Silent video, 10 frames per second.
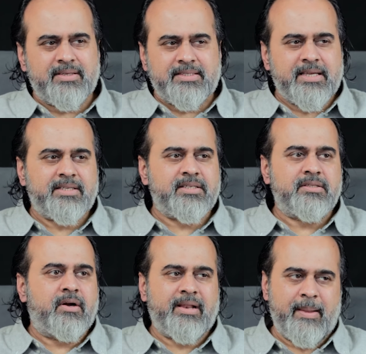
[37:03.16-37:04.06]
The sage
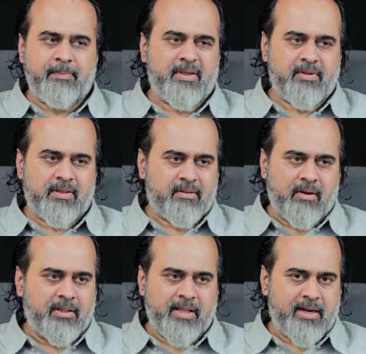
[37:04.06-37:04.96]
is not happy with
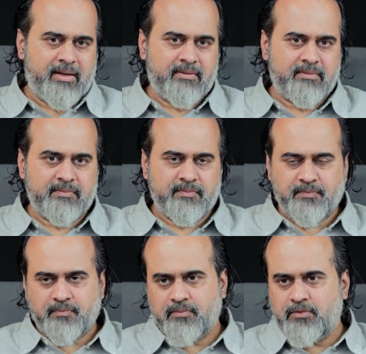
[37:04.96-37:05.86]
all that.
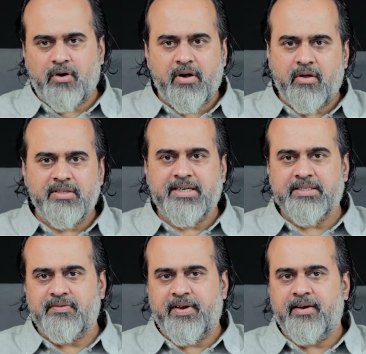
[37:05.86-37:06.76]
Not at all
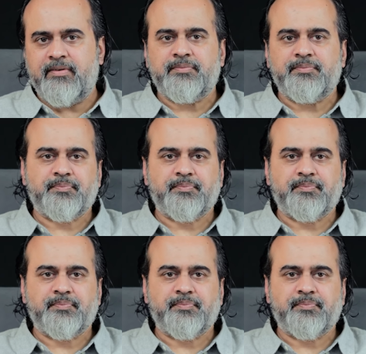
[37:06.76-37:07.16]
satisfied.